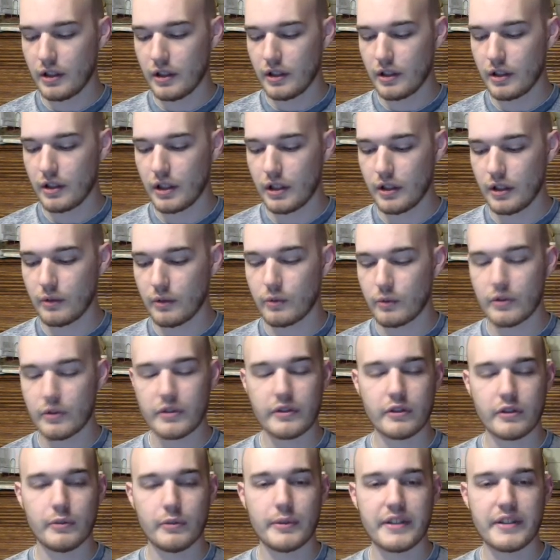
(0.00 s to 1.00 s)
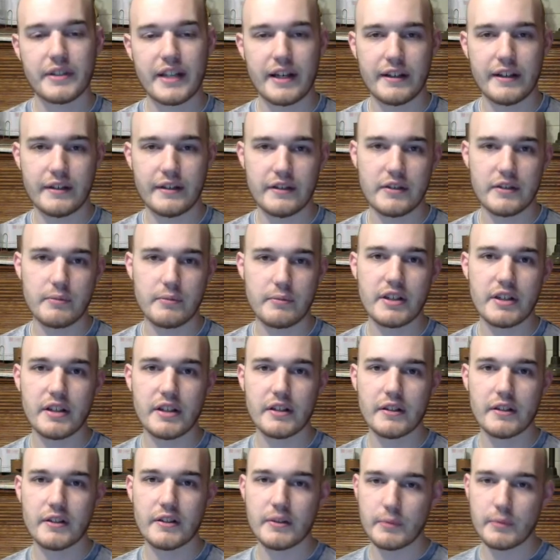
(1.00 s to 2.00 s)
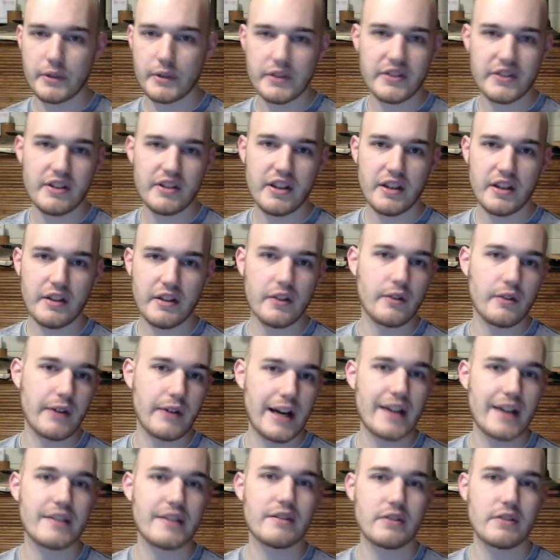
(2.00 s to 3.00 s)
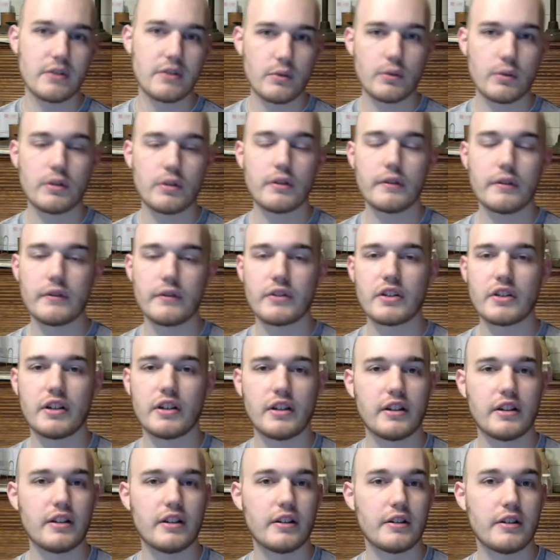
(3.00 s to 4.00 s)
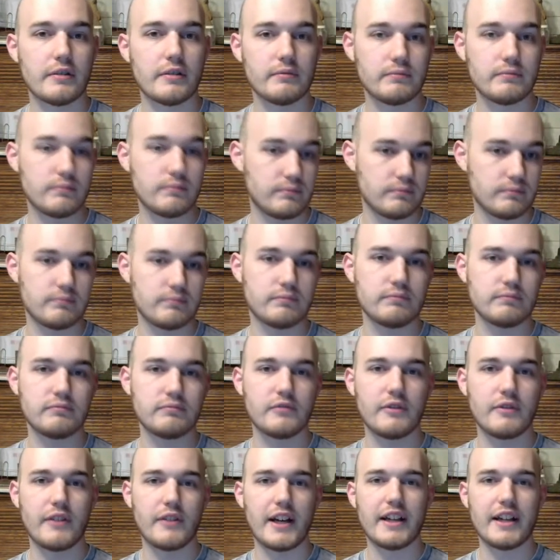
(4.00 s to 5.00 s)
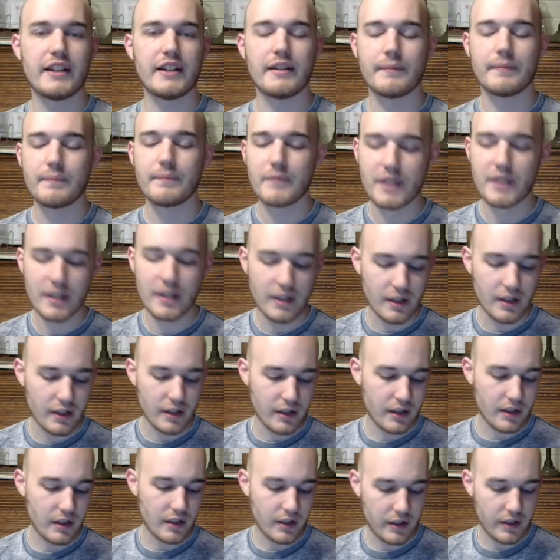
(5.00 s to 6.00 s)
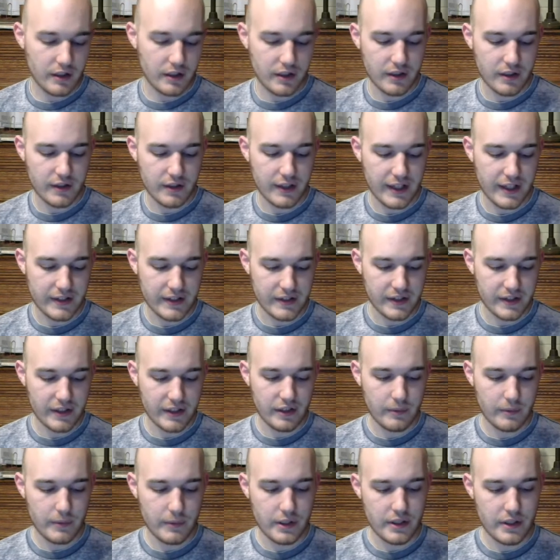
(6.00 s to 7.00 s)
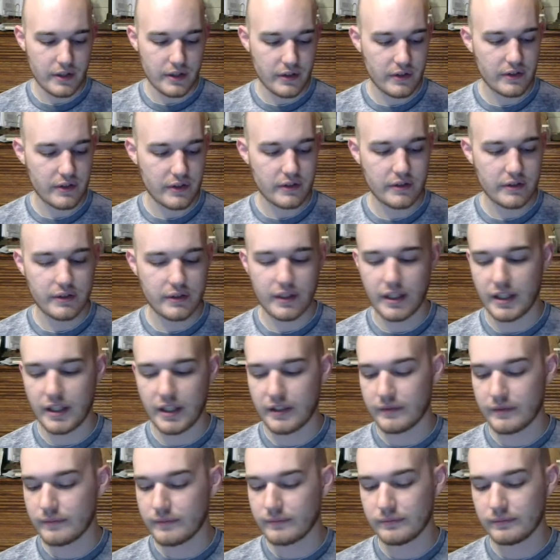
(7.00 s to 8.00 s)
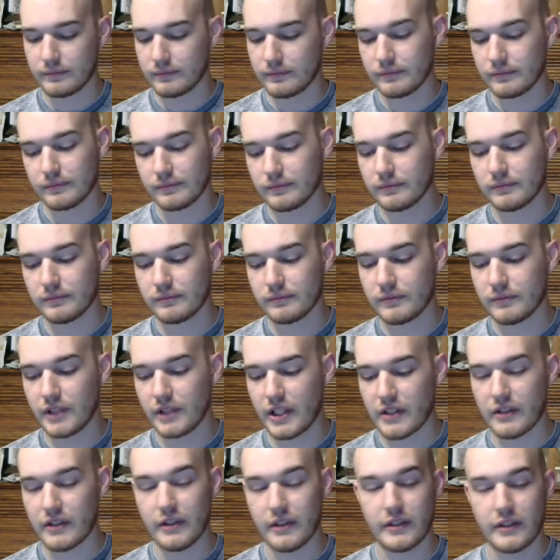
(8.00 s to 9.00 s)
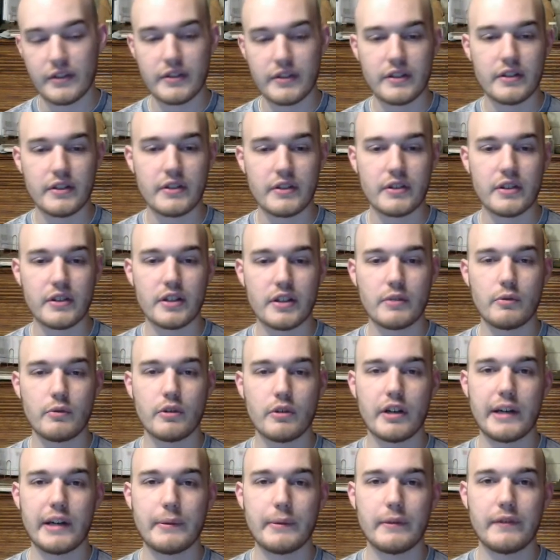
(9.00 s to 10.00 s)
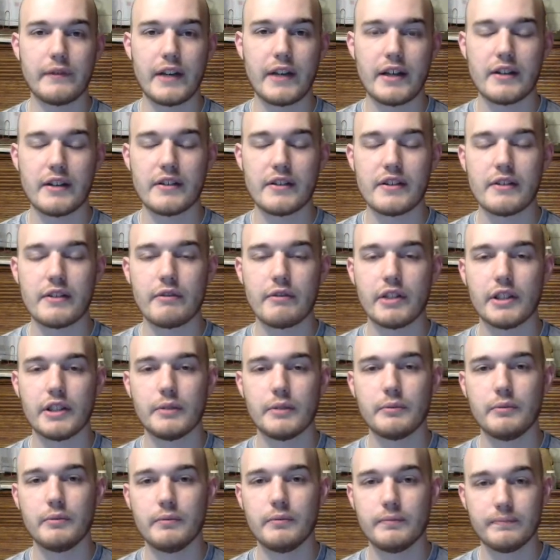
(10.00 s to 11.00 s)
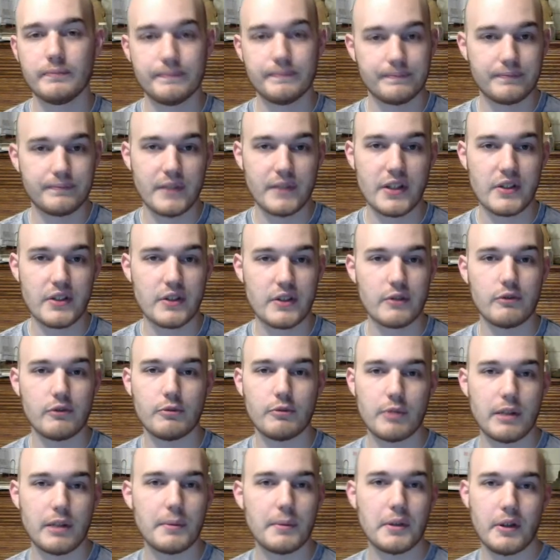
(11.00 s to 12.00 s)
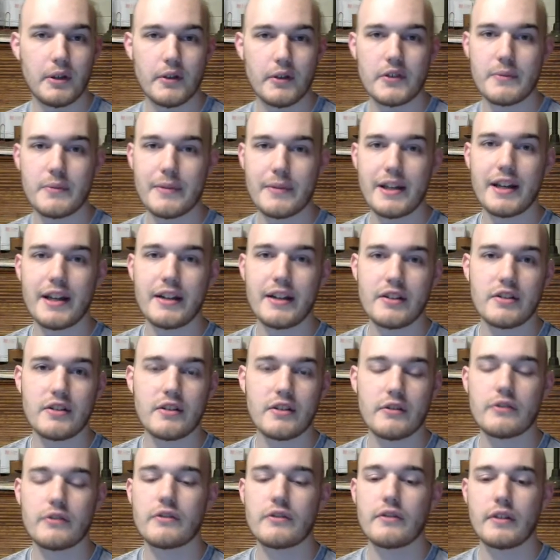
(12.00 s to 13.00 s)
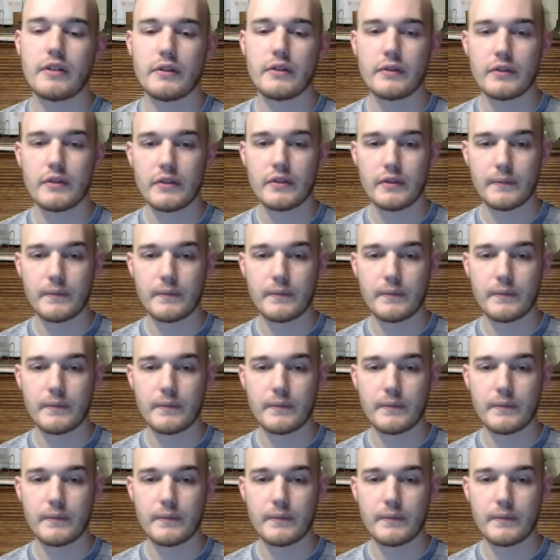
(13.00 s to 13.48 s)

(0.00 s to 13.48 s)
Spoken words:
War Scroll Battalions because, once again, the rats and dwarves are fighting. Classic enemies that, as long as there's a Warhammer Fantasy realm, these two will probably always be at each other's throats.